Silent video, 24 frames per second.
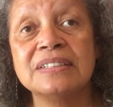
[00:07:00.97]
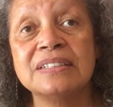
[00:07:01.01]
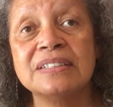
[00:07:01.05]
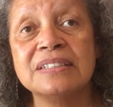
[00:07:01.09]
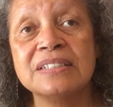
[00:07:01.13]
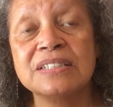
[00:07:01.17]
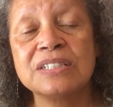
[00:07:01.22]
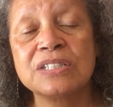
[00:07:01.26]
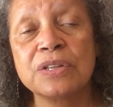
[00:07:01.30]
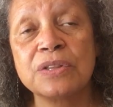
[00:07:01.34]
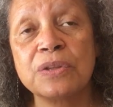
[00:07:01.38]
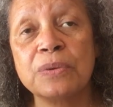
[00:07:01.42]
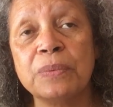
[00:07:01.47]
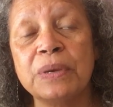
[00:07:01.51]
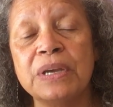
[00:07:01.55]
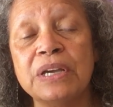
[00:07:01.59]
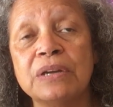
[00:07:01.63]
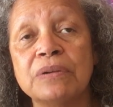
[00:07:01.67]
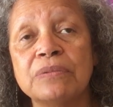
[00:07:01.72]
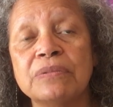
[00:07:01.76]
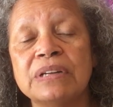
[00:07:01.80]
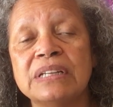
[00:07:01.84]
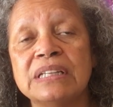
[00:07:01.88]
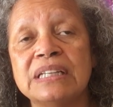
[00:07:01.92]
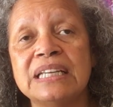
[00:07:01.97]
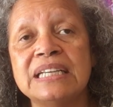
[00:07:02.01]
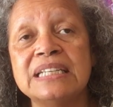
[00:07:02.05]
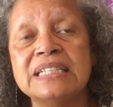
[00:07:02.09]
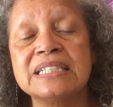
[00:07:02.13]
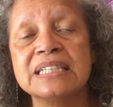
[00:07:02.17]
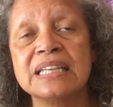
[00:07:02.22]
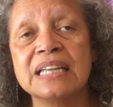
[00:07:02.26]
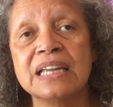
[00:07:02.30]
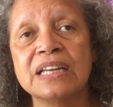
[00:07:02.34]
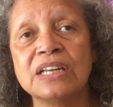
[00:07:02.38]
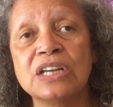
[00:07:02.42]
so that we can
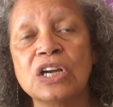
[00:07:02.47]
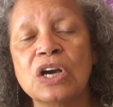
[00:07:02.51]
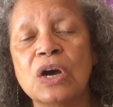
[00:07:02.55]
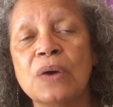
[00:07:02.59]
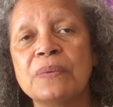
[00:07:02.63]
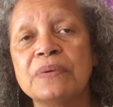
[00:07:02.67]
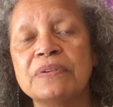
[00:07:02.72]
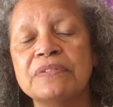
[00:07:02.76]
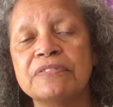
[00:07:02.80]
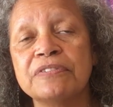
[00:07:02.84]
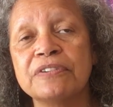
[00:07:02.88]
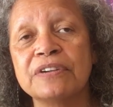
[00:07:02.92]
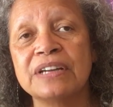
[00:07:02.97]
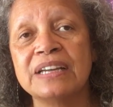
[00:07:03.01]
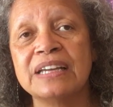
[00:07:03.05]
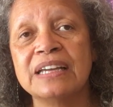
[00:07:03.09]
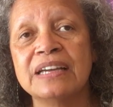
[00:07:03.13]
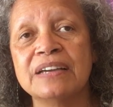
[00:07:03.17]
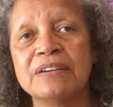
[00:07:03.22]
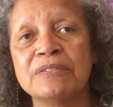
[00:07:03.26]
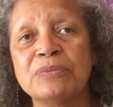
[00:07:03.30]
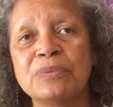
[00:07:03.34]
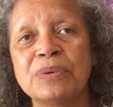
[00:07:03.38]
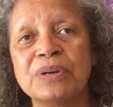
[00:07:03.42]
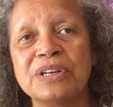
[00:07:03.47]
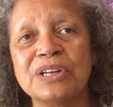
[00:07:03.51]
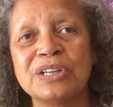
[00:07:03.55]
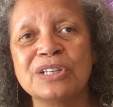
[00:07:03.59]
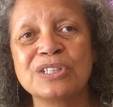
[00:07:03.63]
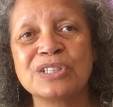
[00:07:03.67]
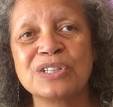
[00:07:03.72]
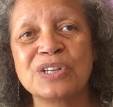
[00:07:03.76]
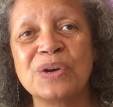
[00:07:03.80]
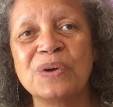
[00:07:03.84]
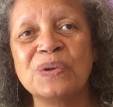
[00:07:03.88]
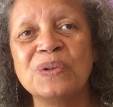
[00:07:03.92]
release, let go, and forgive what is
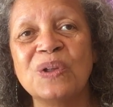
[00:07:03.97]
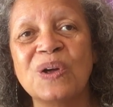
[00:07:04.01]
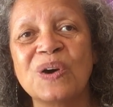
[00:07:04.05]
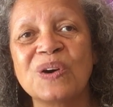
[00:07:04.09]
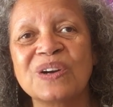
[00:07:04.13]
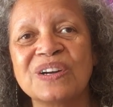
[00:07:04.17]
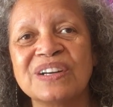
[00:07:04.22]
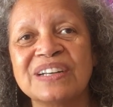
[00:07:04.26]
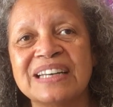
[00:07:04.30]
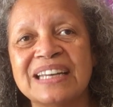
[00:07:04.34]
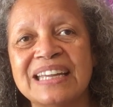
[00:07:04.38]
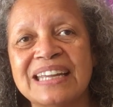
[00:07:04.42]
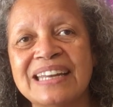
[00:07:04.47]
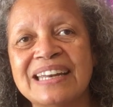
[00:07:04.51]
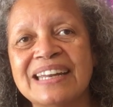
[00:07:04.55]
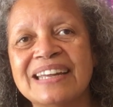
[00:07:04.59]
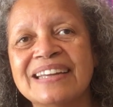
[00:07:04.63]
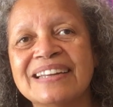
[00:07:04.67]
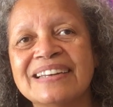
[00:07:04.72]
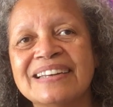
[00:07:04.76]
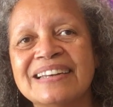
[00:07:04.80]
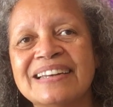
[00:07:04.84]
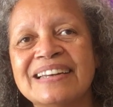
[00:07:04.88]
no longer needed.